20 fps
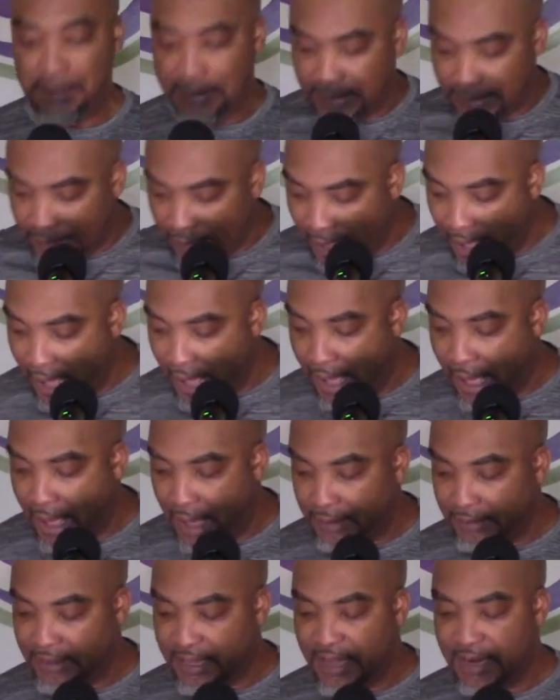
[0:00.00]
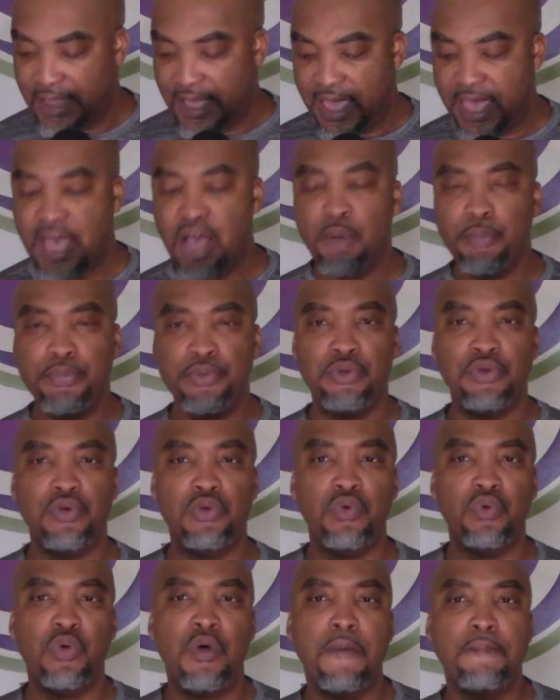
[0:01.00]
God can help
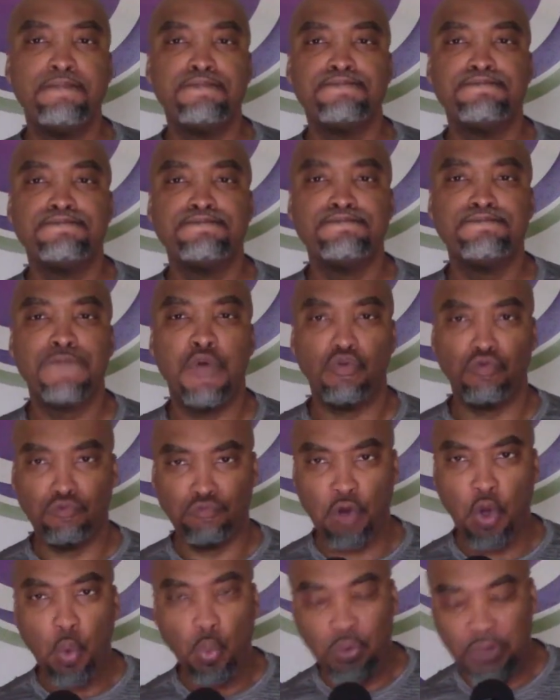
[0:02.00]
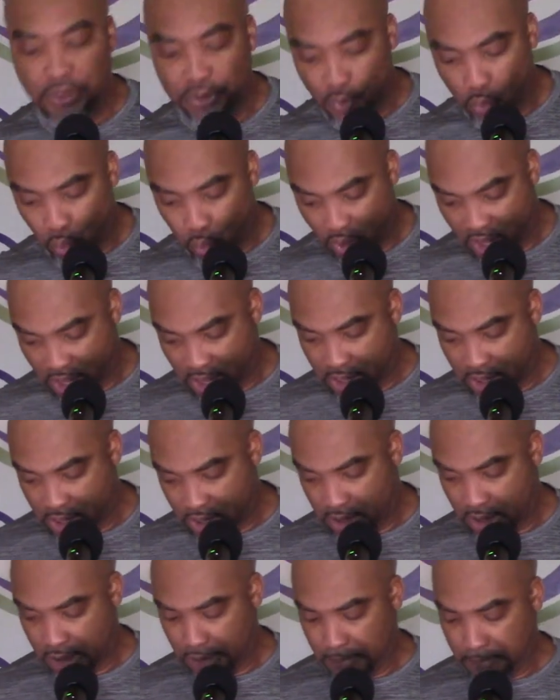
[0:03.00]
you roll it away.